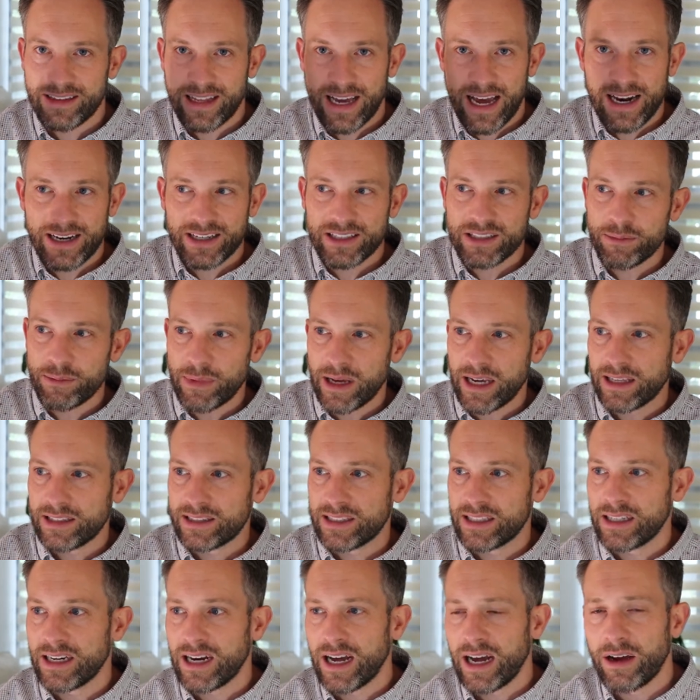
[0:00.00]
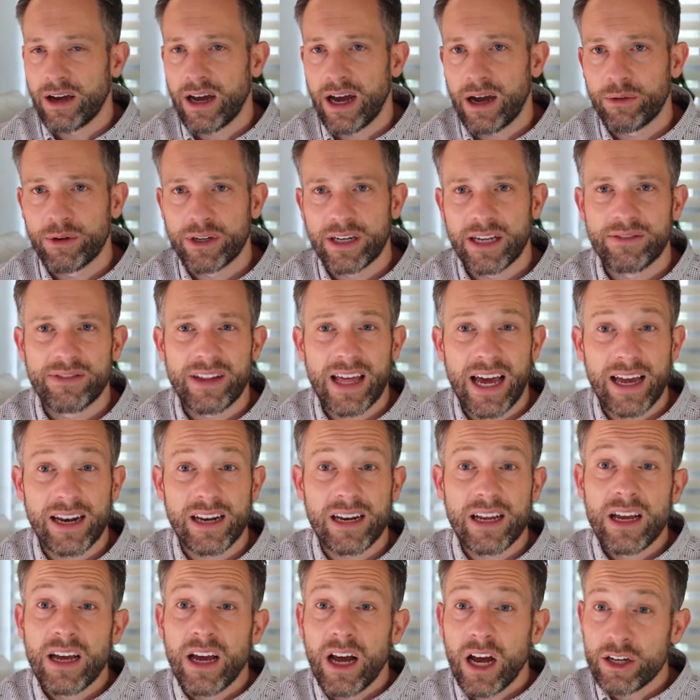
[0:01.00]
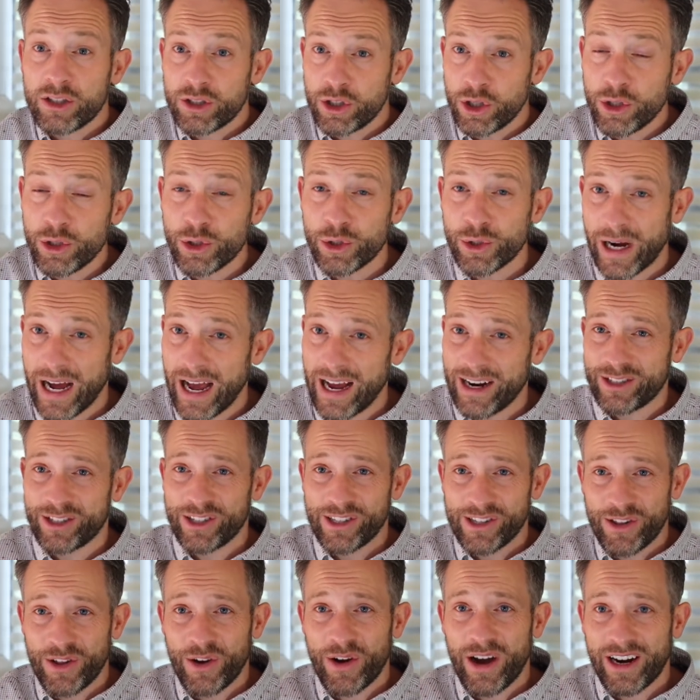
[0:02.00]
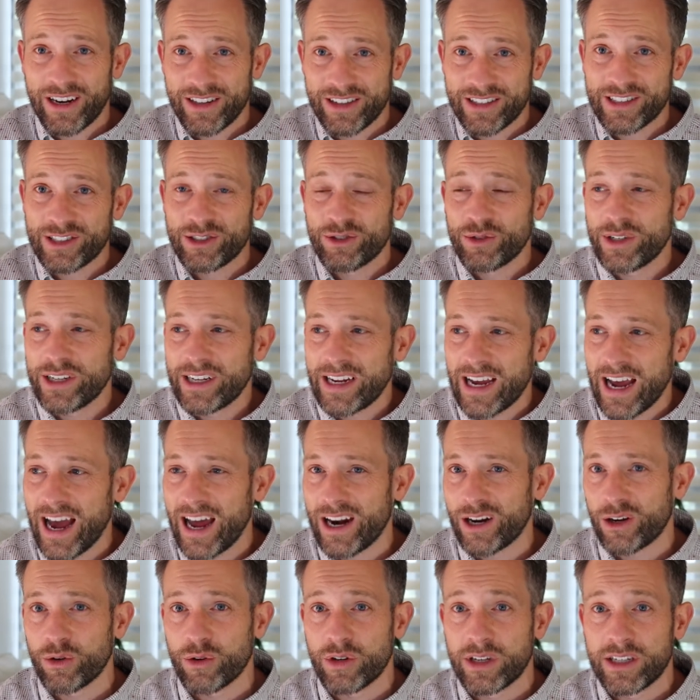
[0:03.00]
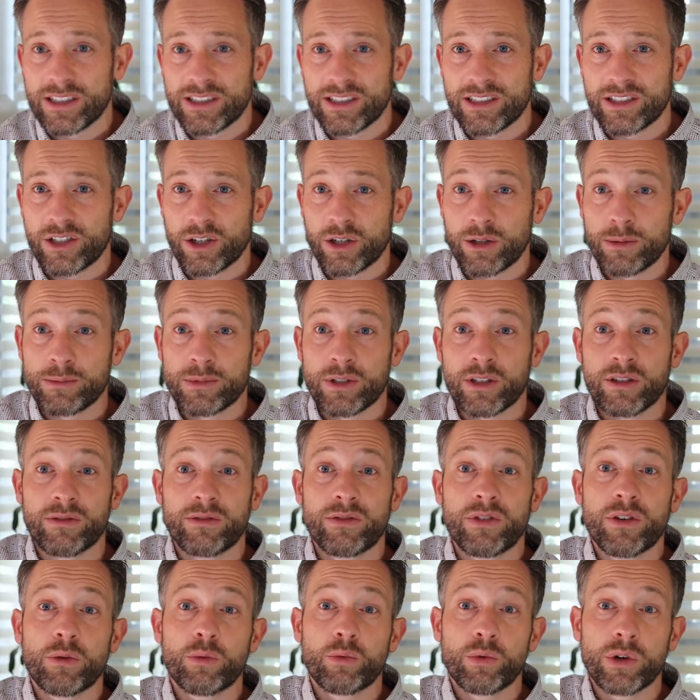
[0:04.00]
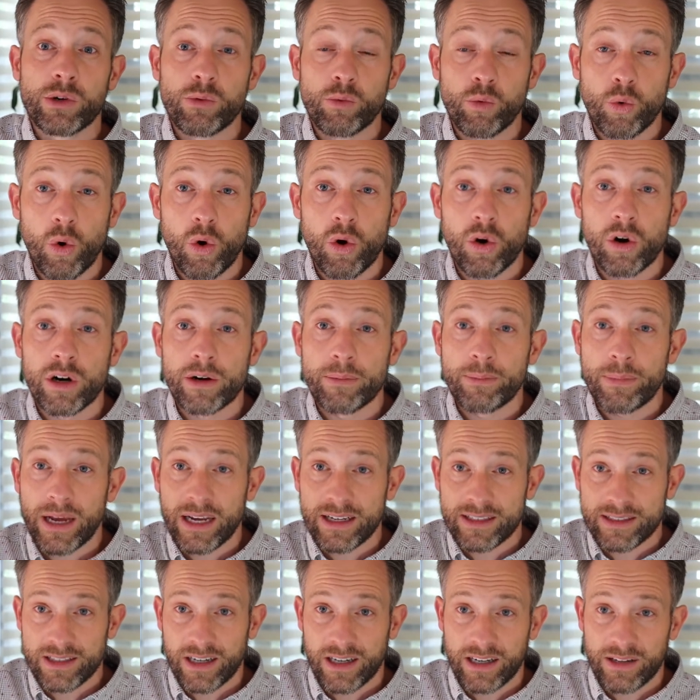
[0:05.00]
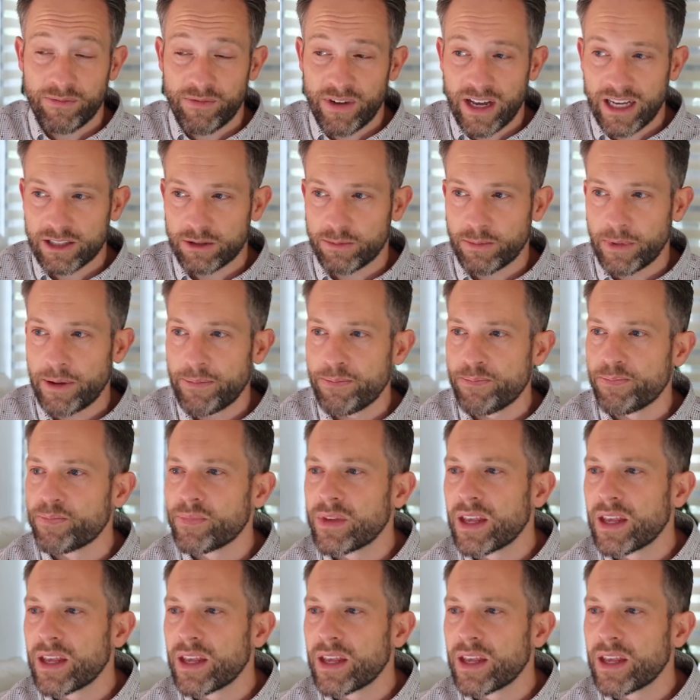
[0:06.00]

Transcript: That is amazing. I, I, would give that a two, actually, though, out of these three categories in terms of reward based on investment.